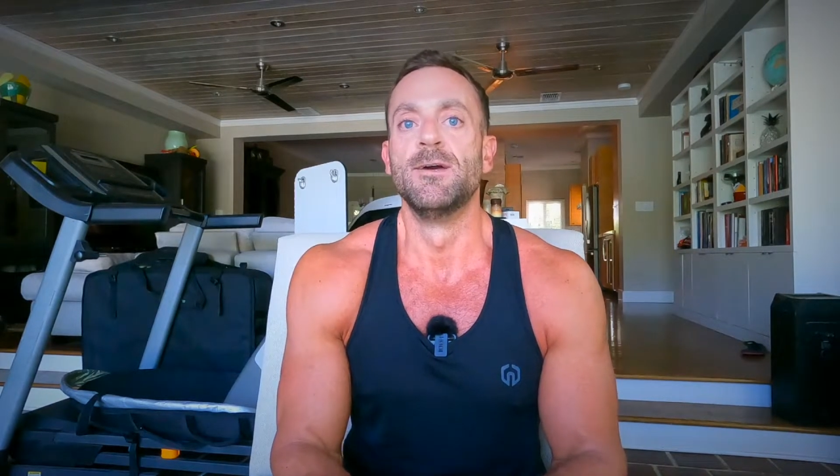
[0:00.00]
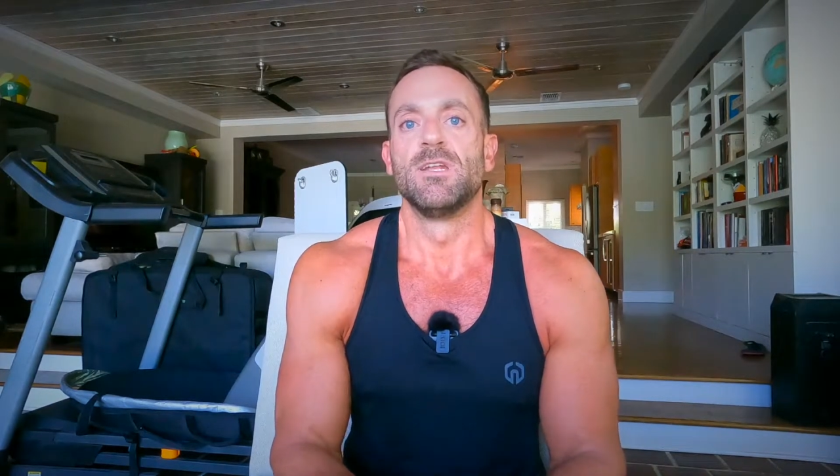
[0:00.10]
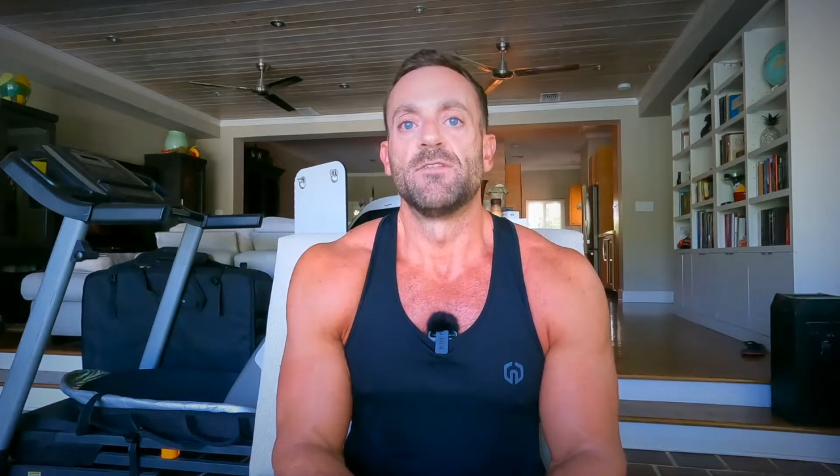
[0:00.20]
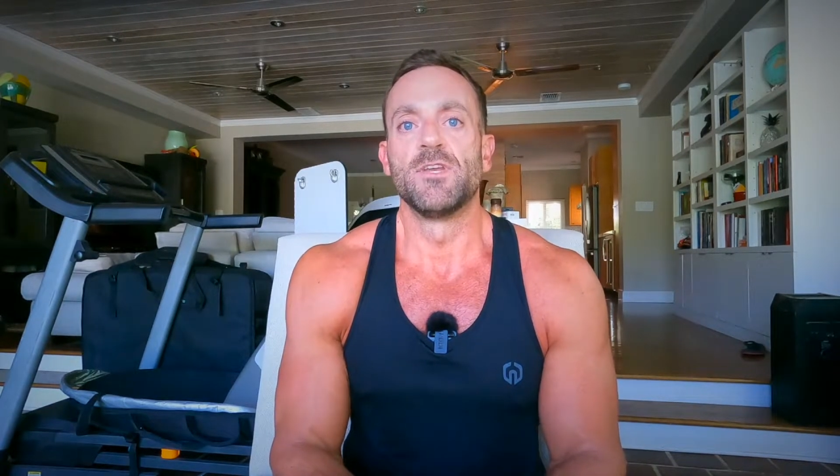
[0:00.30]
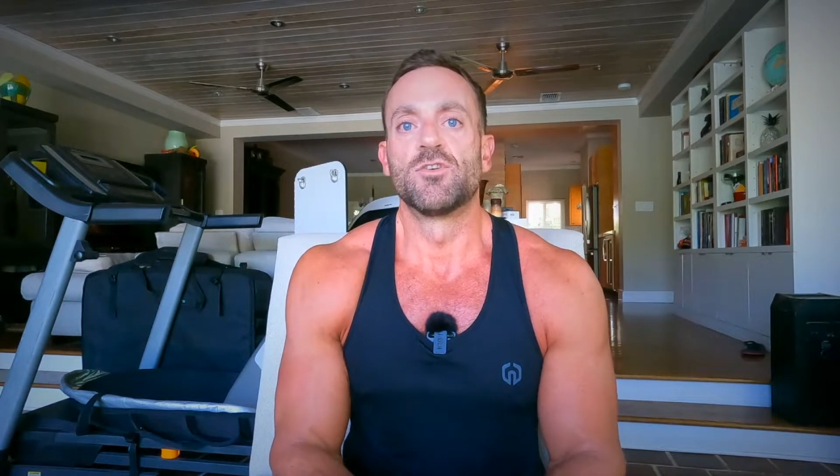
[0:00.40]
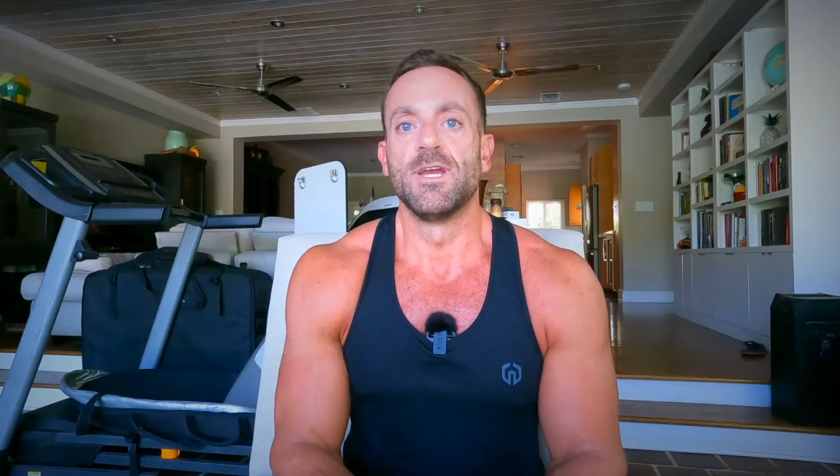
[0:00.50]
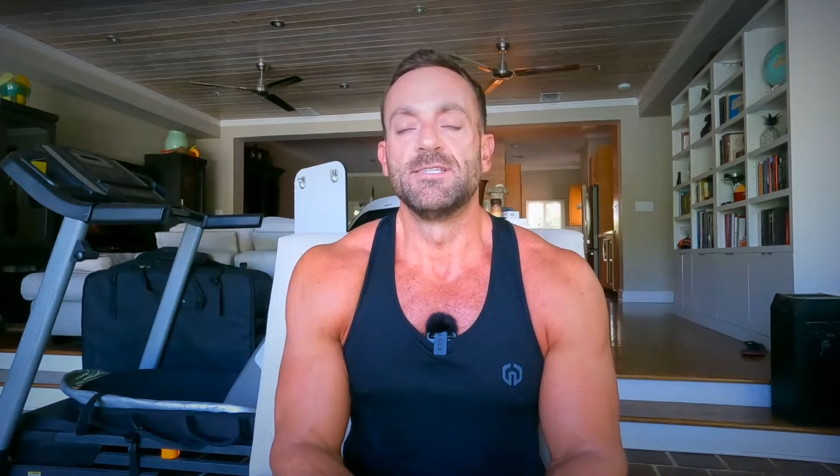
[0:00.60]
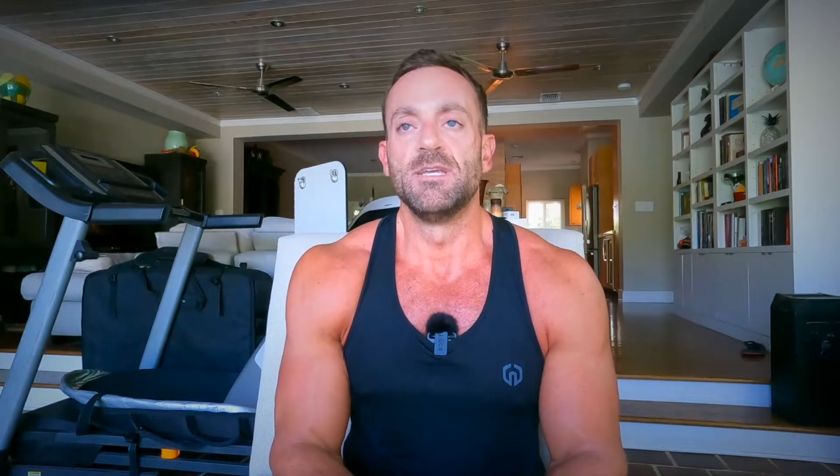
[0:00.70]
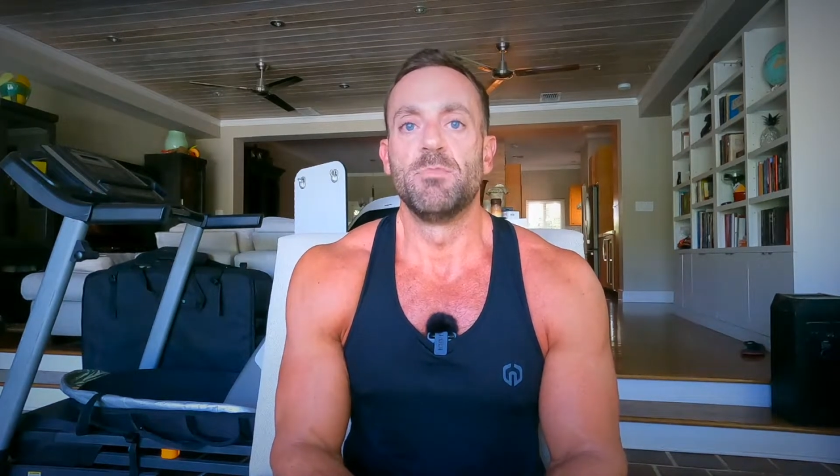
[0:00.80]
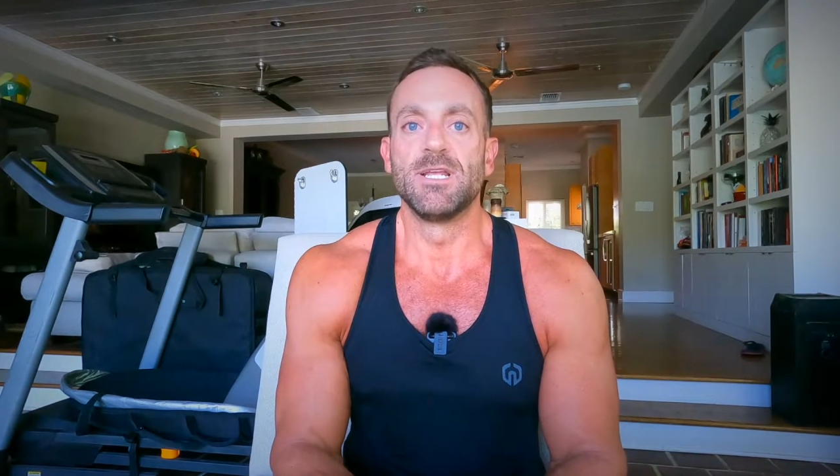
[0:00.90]
Nothing
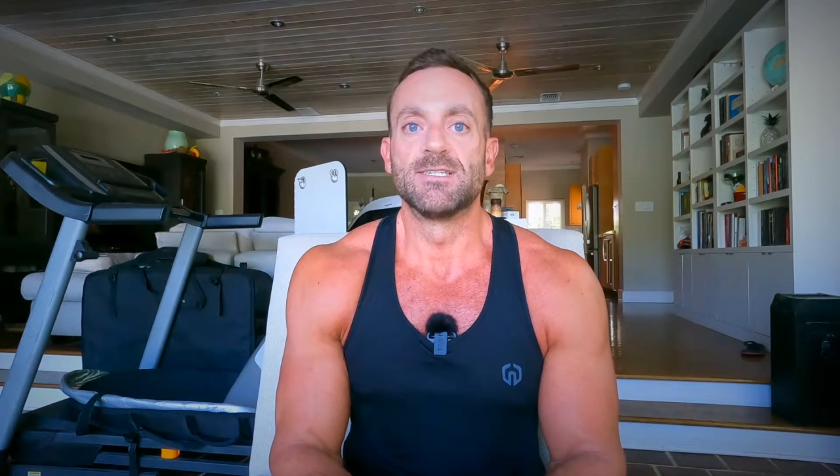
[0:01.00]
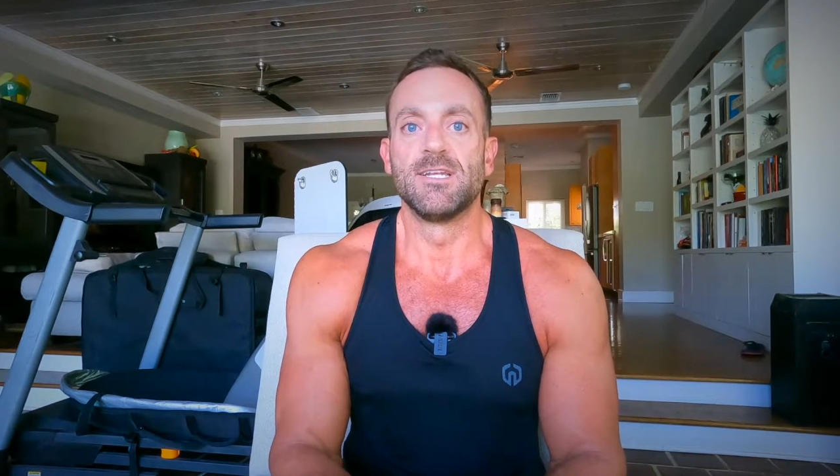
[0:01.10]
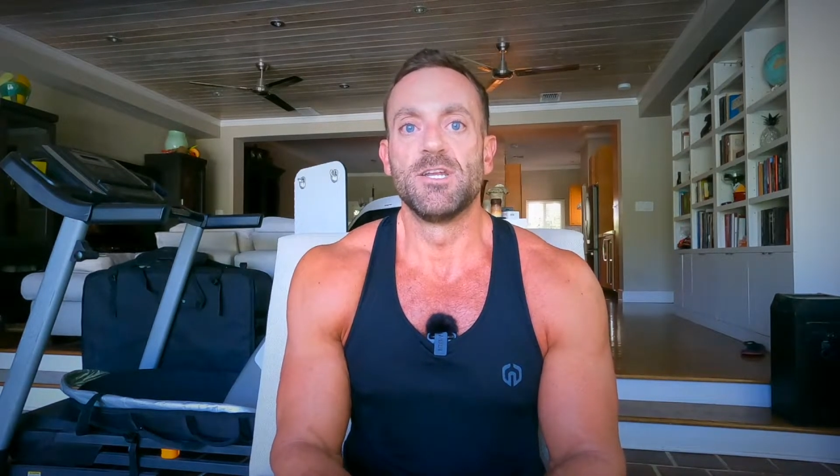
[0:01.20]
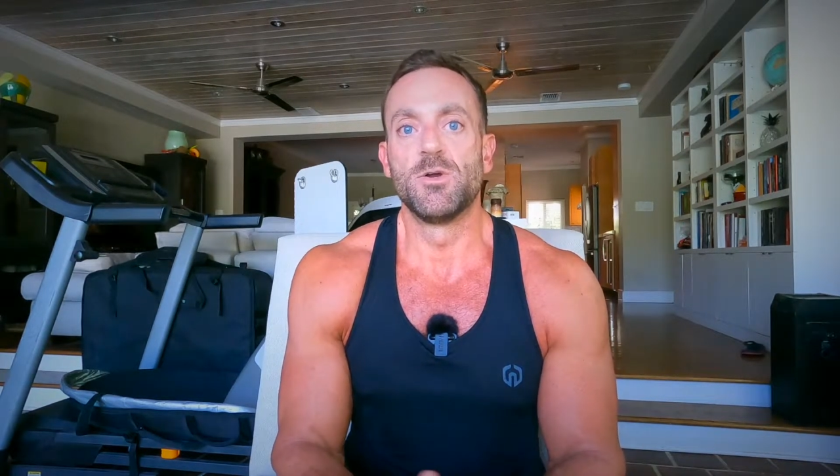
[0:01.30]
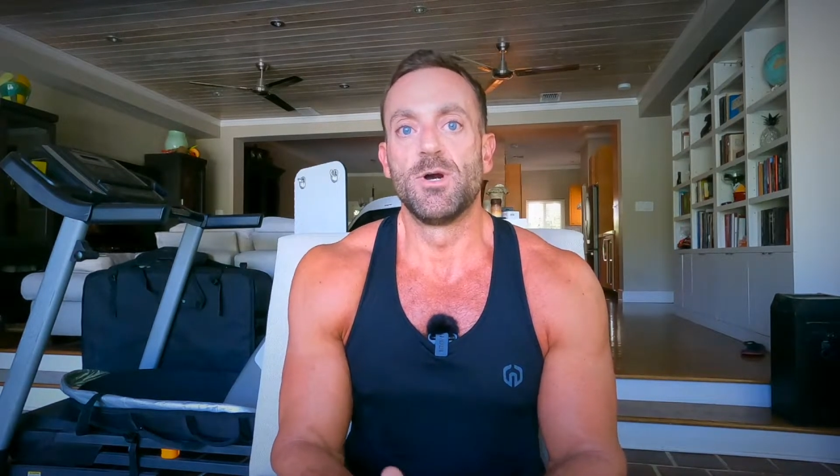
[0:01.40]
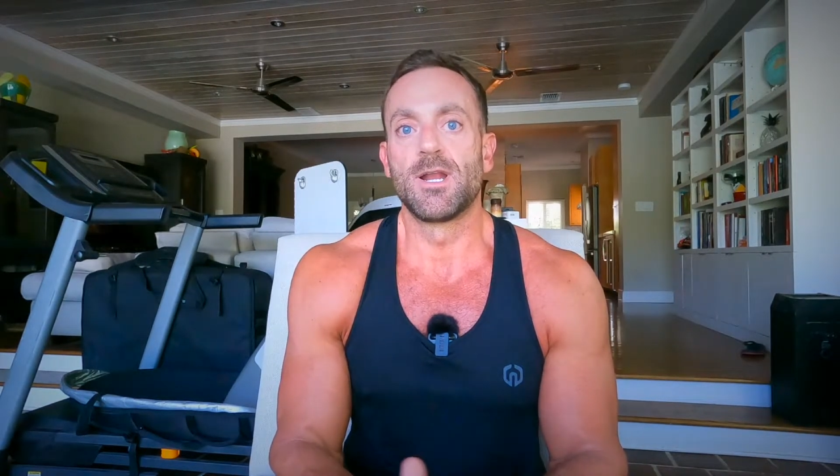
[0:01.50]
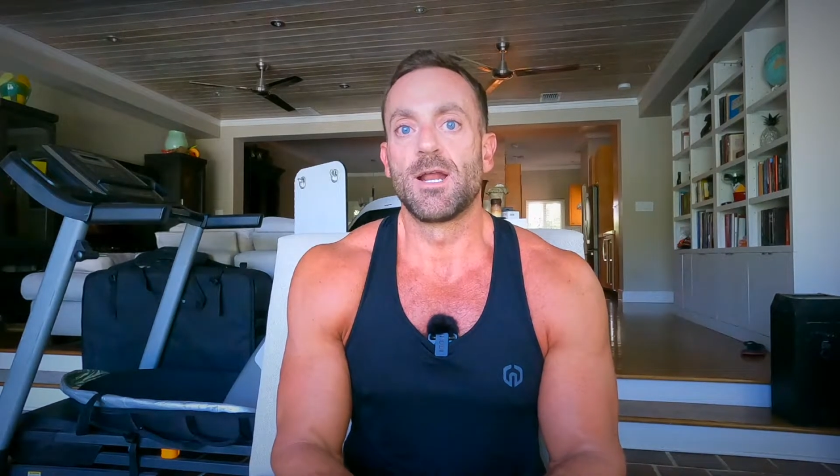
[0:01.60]
crazy, but he said, you know what,